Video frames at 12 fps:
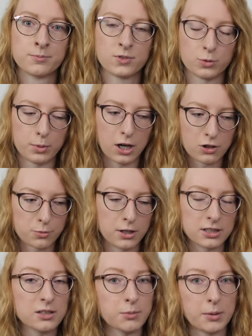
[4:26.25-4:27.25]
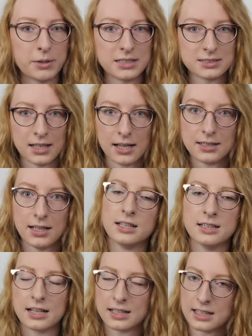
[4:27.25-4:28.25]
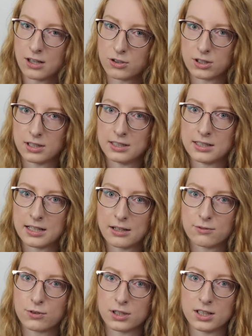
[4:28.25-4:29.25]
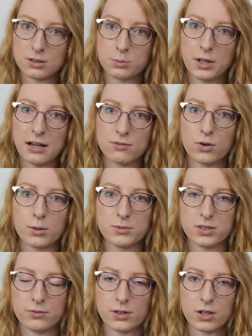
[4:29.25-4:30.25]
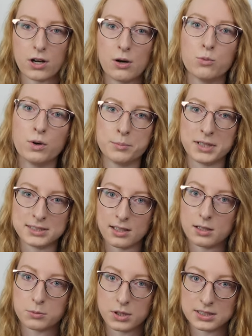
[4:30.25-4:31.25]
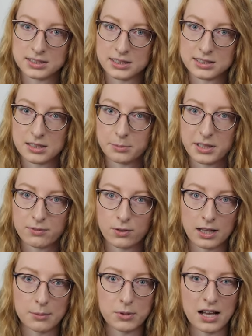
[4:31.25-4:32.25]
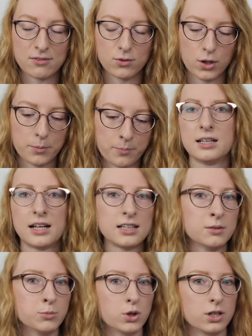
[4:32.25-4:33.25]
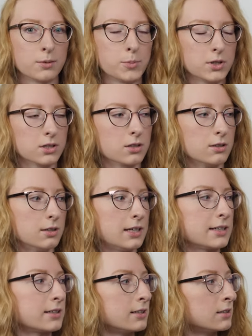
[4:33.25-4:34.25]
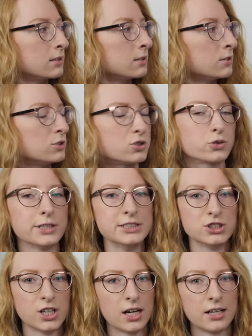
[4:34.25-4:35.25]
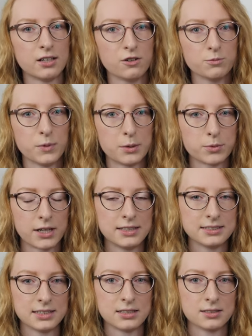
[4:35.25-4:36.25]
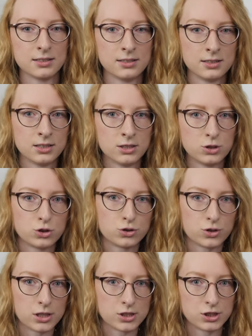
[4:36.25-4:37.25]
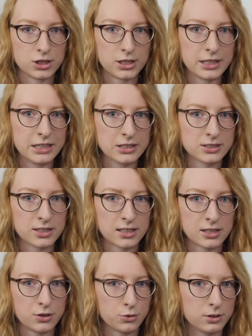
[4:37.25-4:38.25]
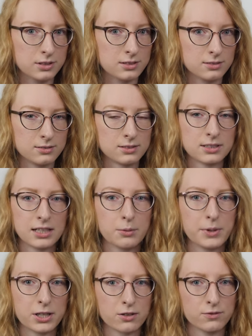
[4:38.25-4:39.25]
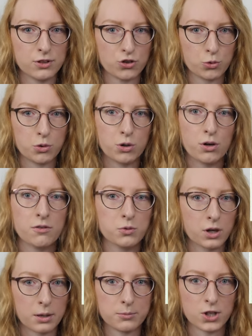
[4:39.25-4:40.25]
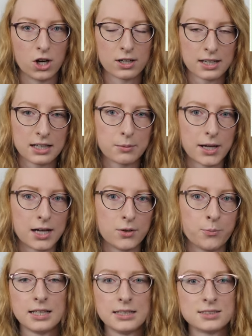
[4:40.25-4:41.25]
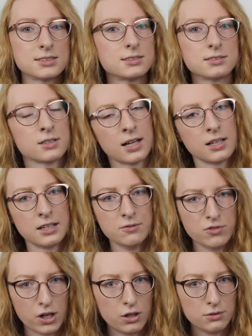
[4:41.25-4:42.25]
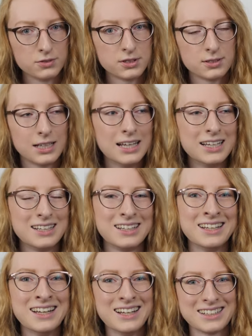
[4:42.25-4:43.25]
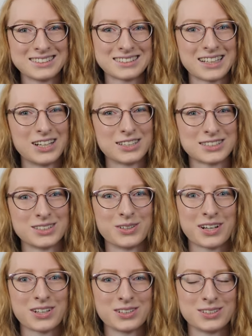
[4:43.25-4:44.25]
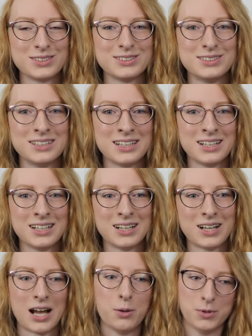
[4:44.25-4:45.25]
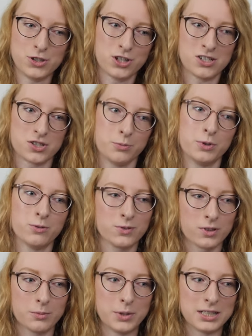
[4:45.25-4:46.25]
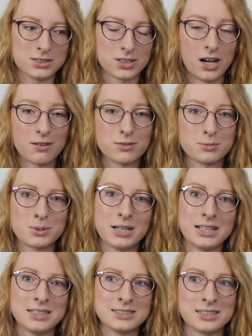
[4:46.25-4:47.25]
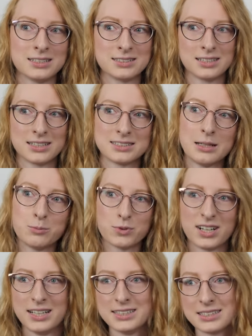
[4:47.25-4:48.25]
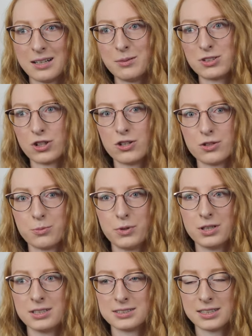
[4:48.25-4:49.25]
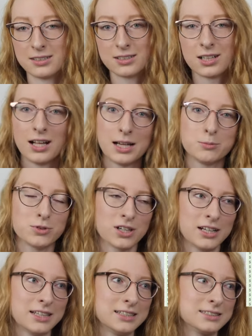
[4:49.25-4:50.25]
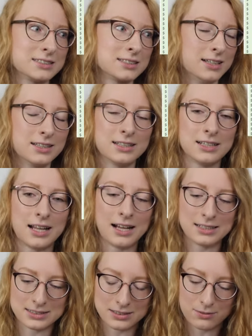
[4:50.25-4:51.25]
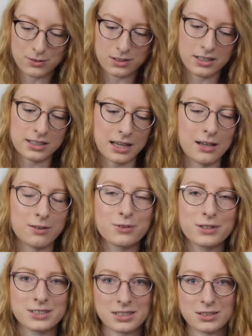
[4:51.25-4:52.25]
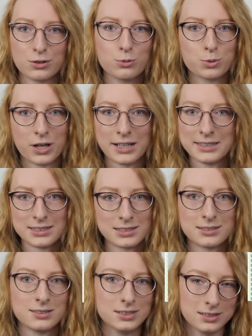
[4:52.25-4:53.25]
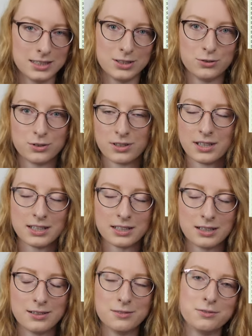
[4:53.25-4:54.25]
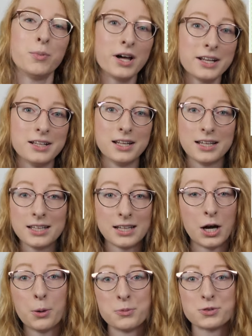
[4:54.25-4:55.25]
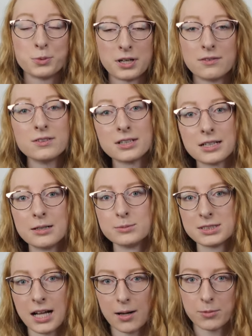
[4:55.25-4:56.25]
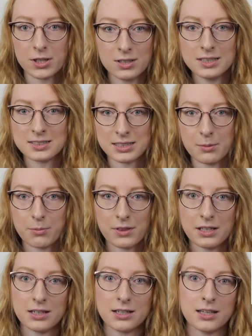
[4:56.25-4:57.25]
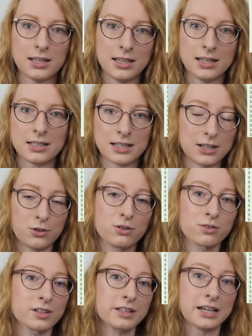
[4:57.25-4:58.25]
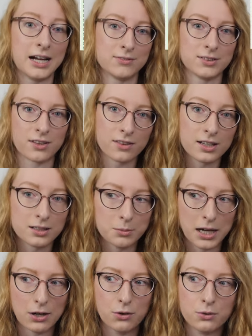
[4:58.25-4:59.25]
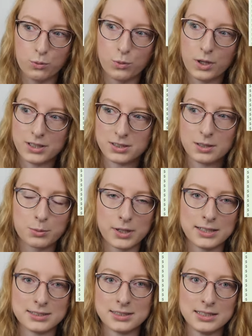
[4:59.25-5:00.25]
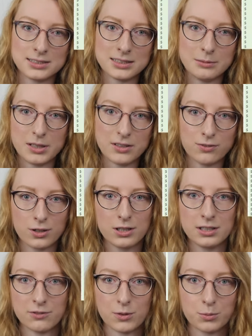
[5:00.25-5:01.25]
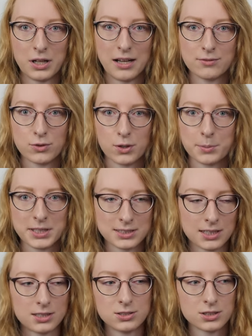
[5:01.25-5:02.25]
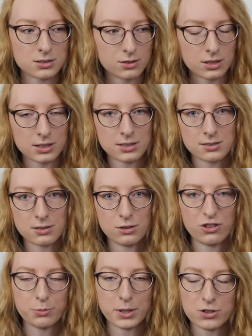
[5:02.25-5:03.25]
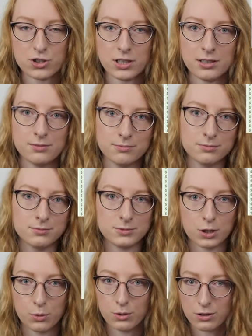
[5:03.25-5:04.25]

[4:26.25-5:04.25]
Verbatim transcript: So Poshmark is my baseline, and then I calculate it out for the other platforms to figure out what my selling price needs to be for that platform. And I can put up a little like screenshot of my pricing structure here so that you can get a better visual of what I'm talking about. It's kind of involved because I also include how much I should put for the best offer price as an accept price, how much I should put as the decline price, and then it has it for like every single price that you could think of, but it, it helps whenever it comes time to list something, and I don't really have to think about what the price needs to be for a different platform because I can just look at this little spreadsheet and go